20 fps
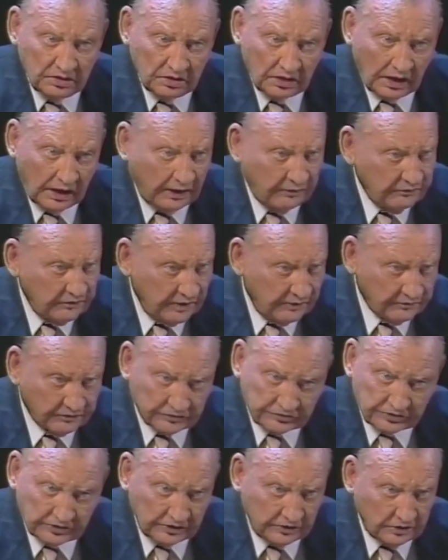I've never
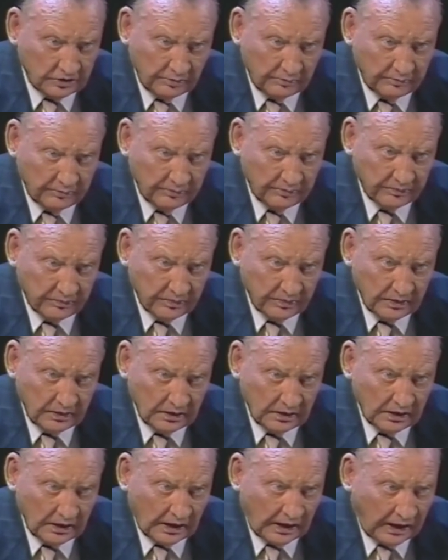seen them.
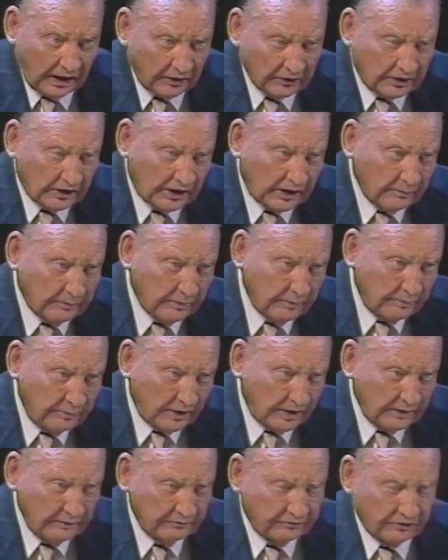How can I be
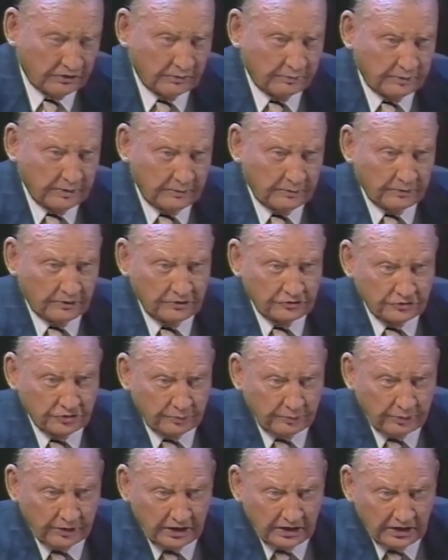blamed for the people in
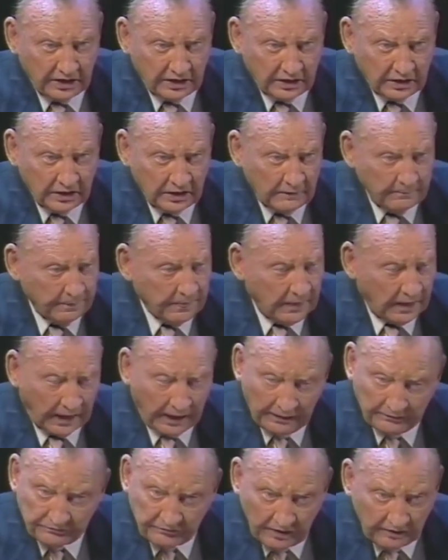Japan?
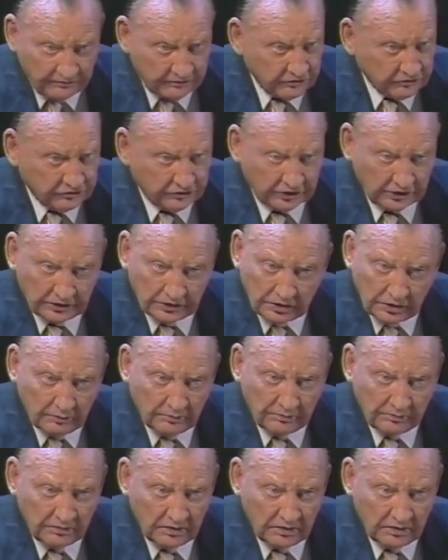I've never seen them.